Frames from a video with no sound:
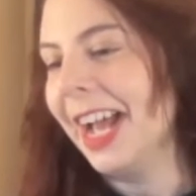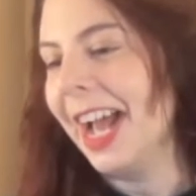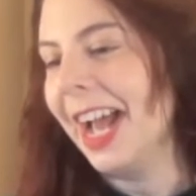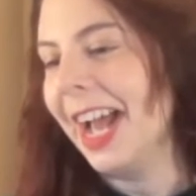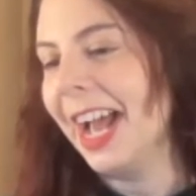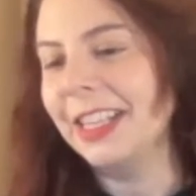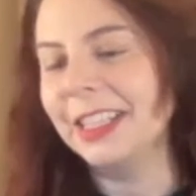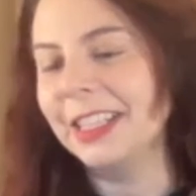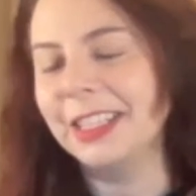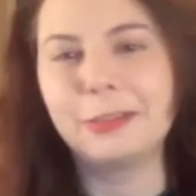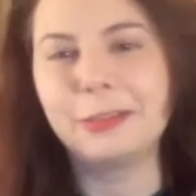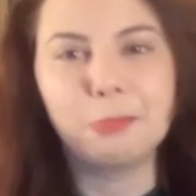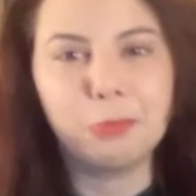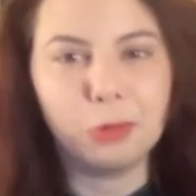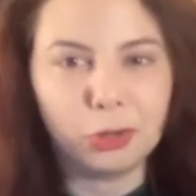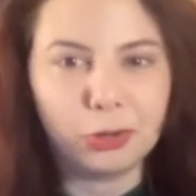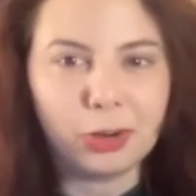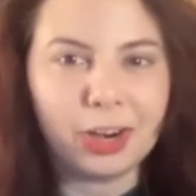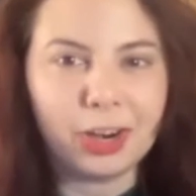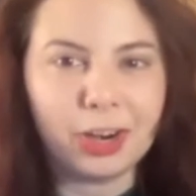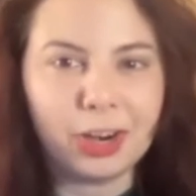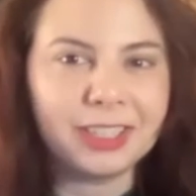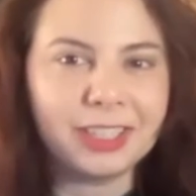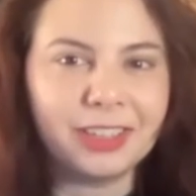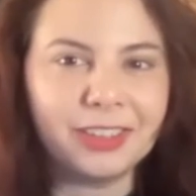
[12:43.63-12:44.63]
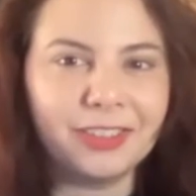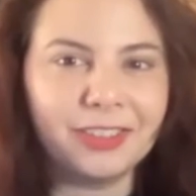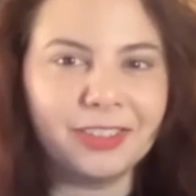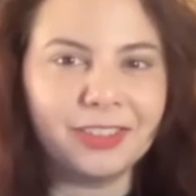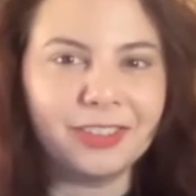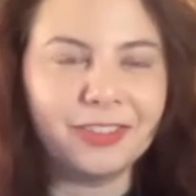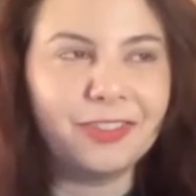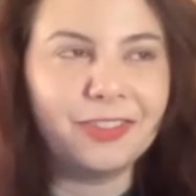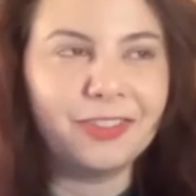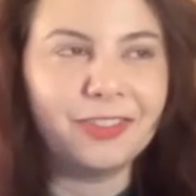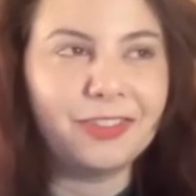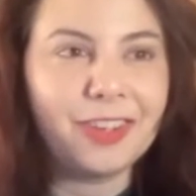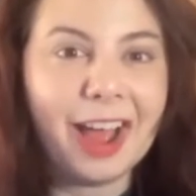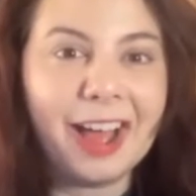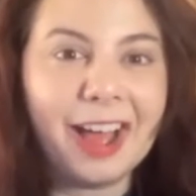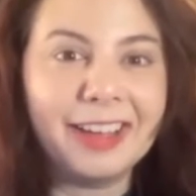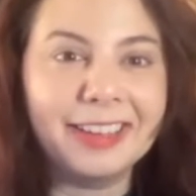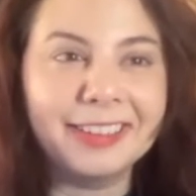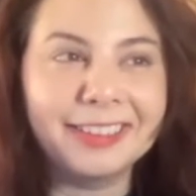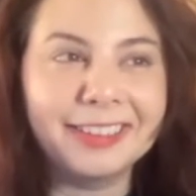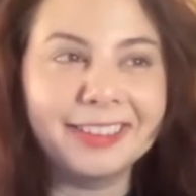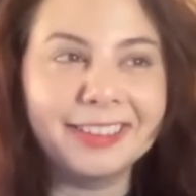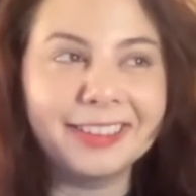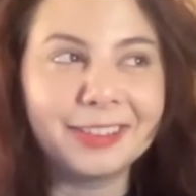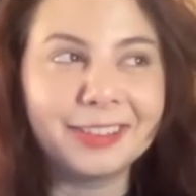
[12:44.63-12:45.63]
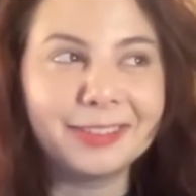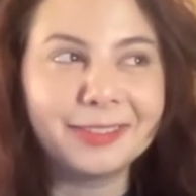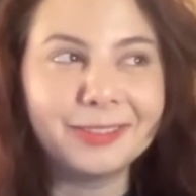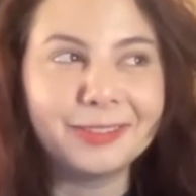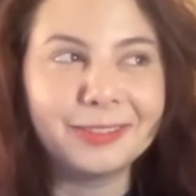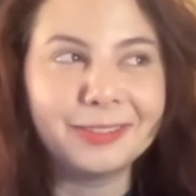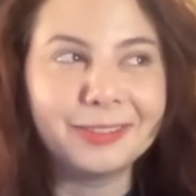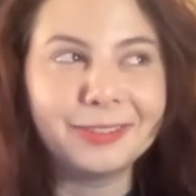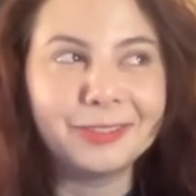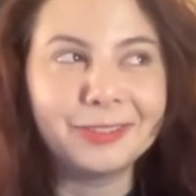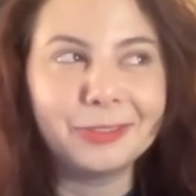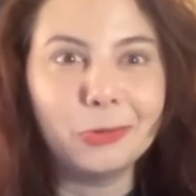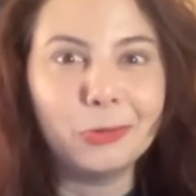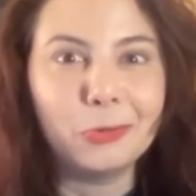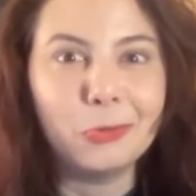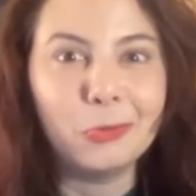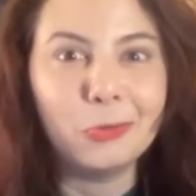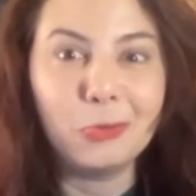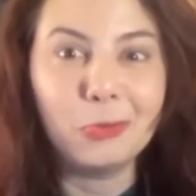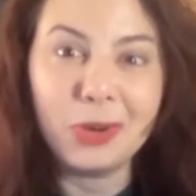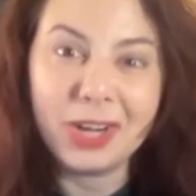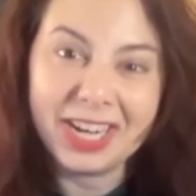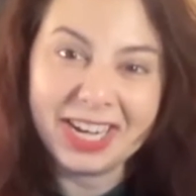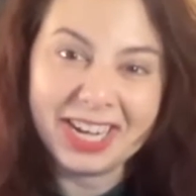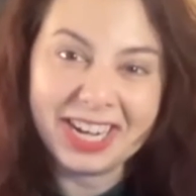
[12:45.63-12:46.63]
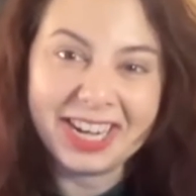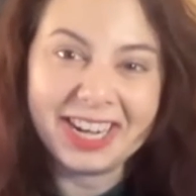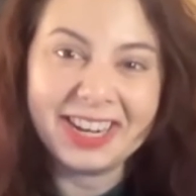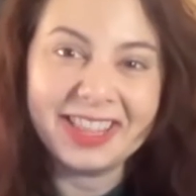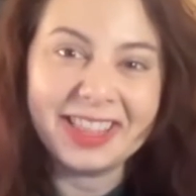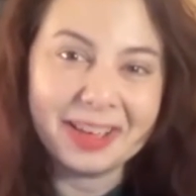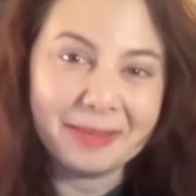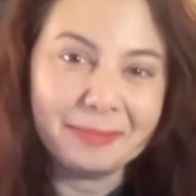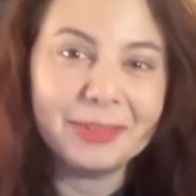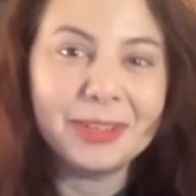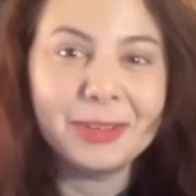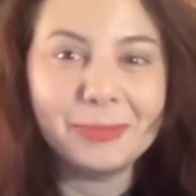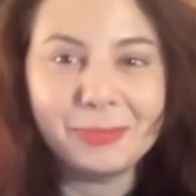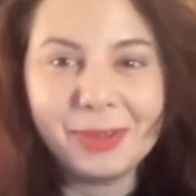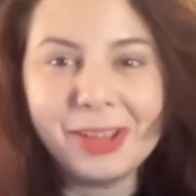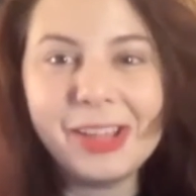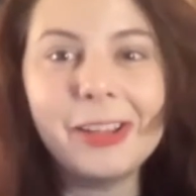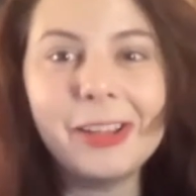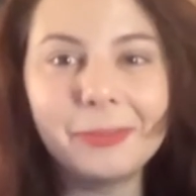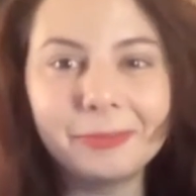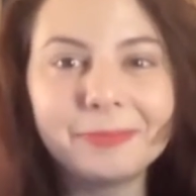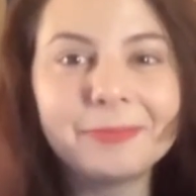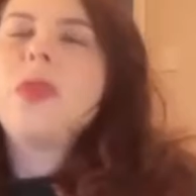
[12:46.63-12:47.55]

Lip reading: as progressive as we need them to be.